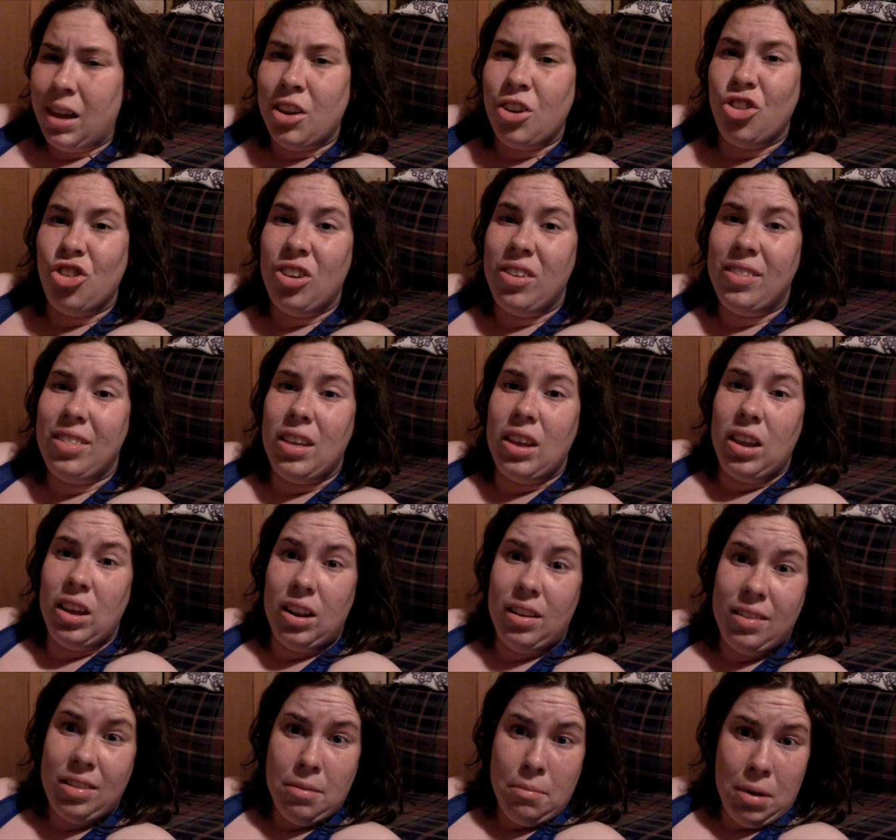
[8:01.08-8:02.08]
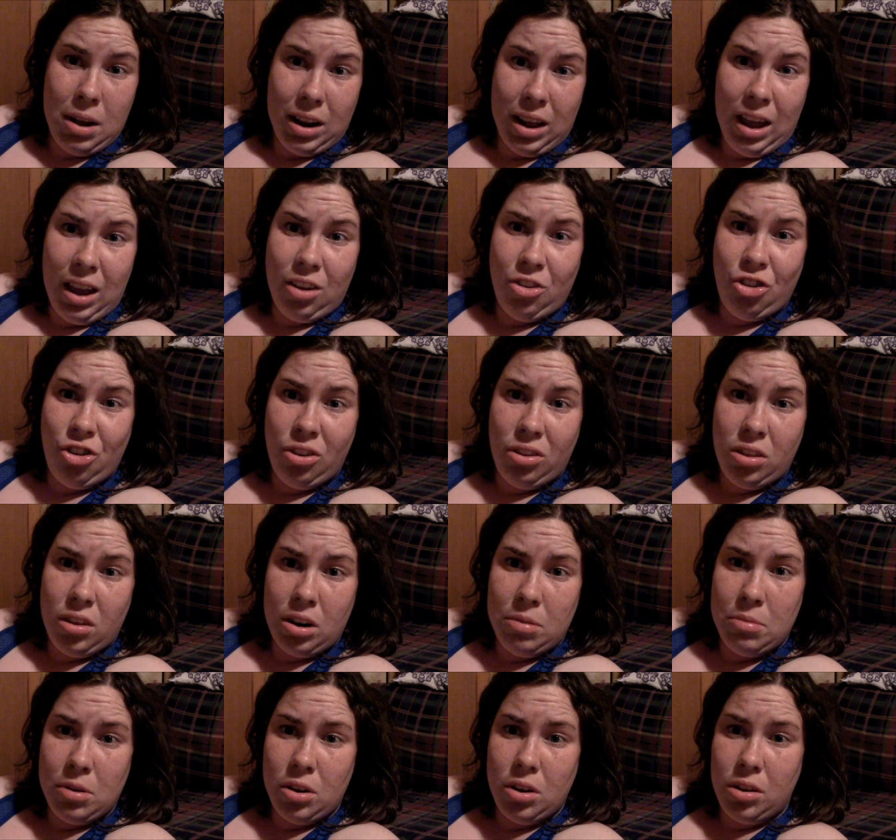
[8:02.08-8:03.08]
She's thinking it's the medication that
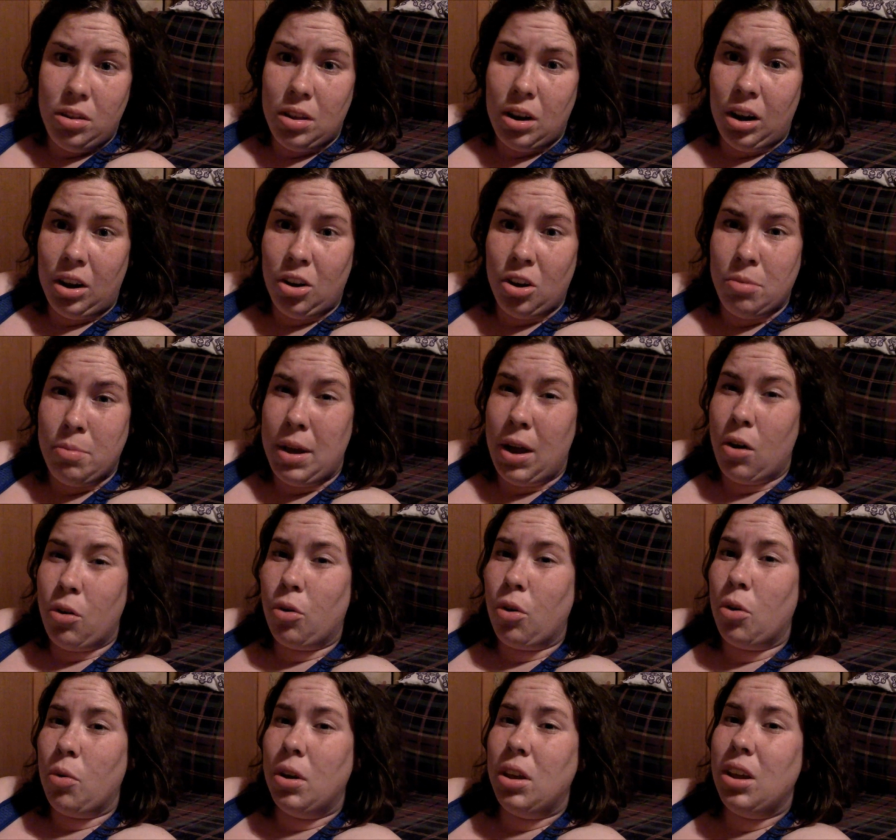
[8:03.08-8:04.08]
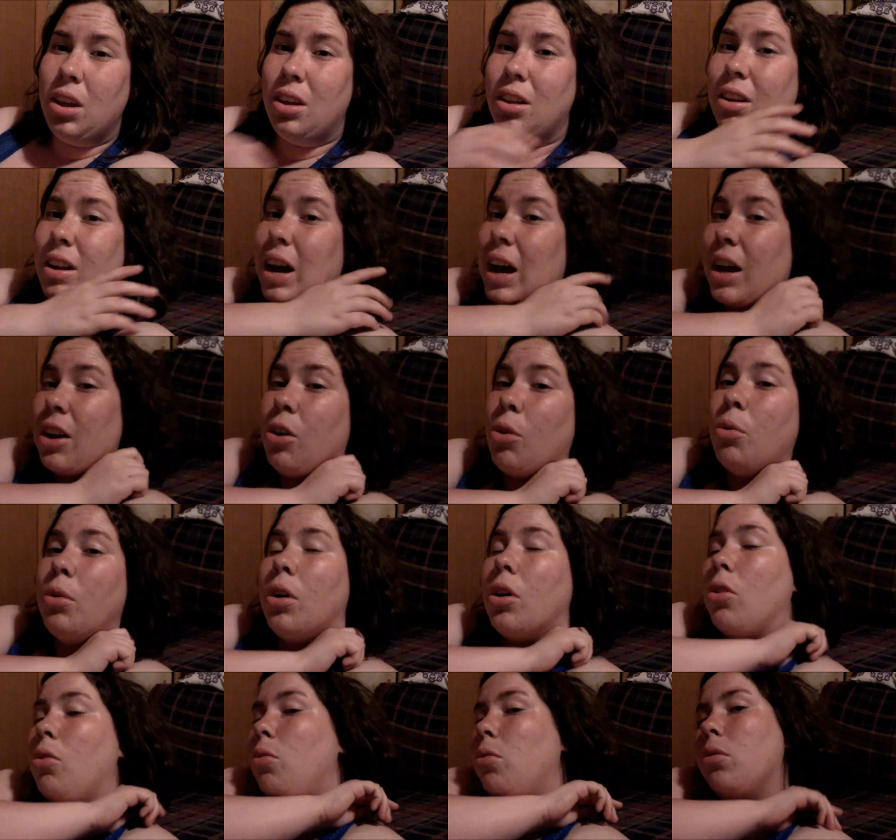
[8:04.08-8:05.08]
I'm on, that I could be outgrowing it. I don't
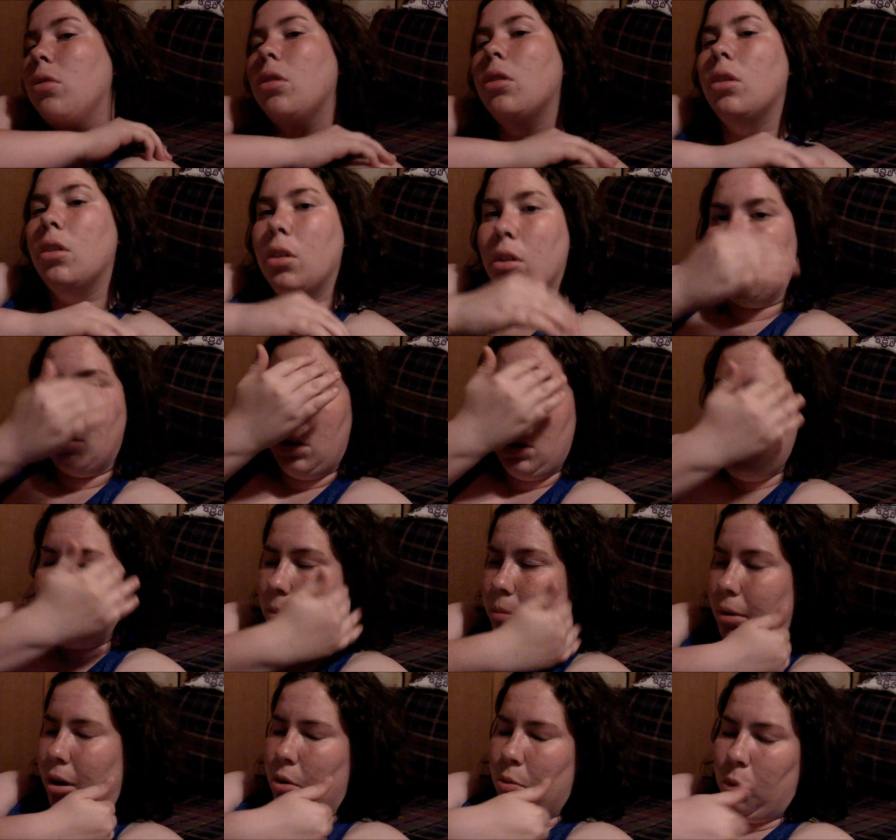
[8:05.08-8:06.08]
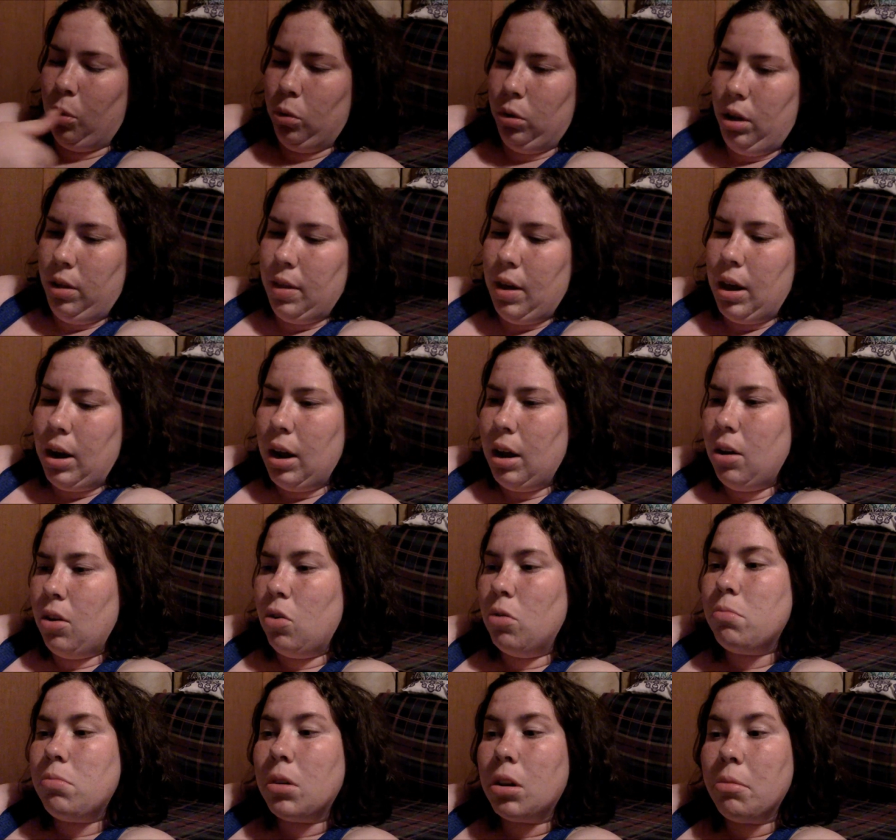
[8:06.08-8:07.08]
know. I'm not ruling that
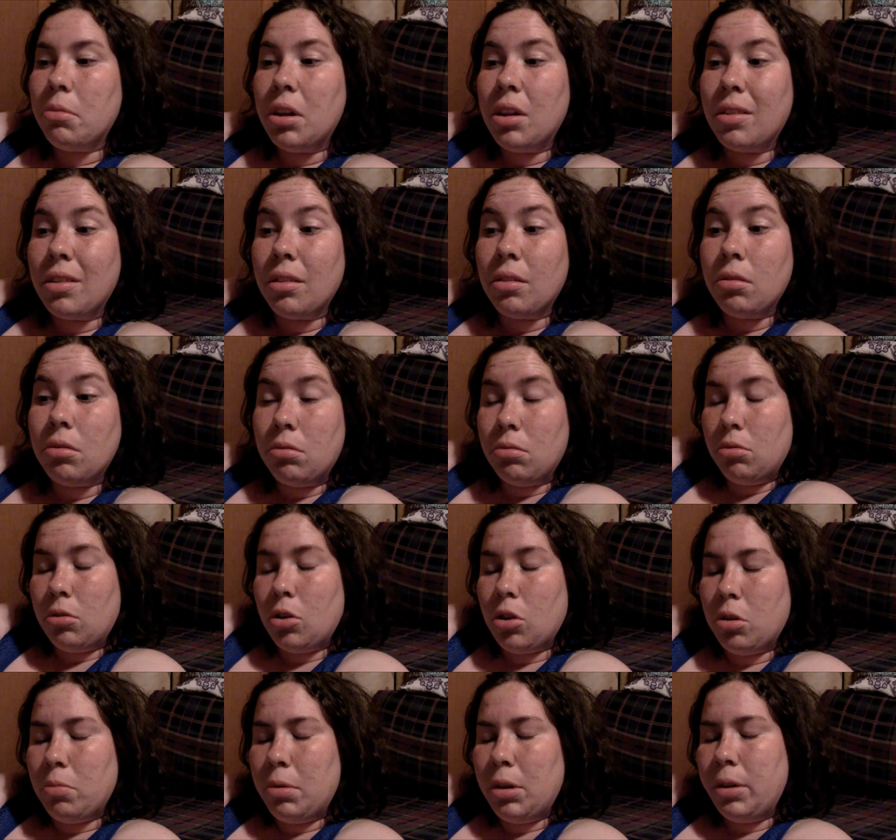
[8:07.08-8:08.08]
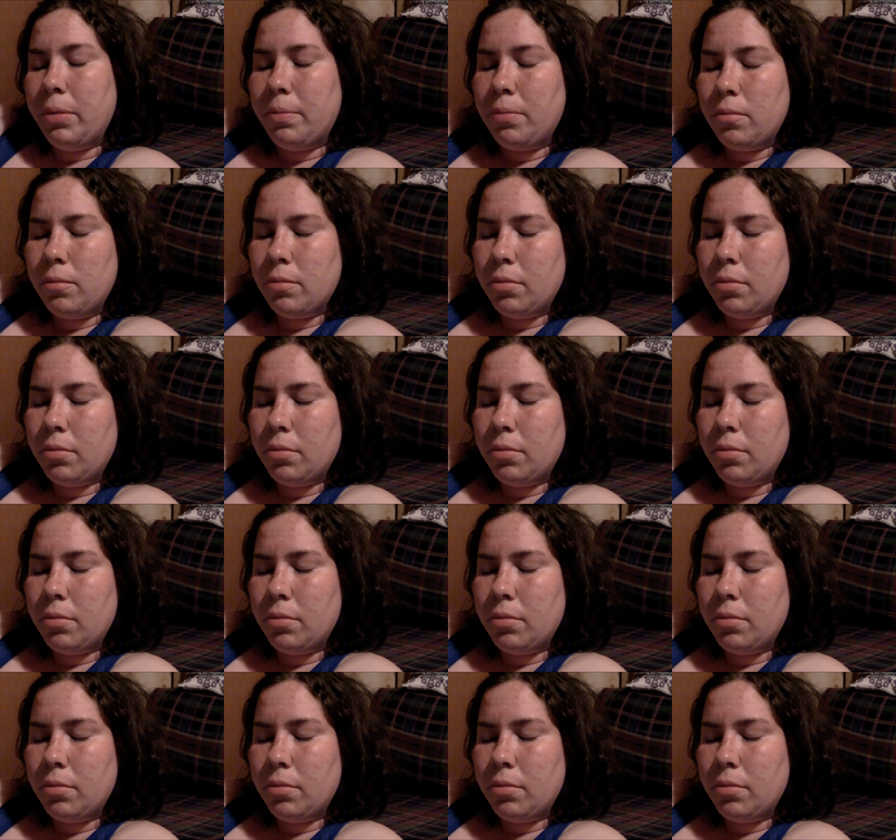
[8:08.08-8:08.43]
out, but I mean, it could be.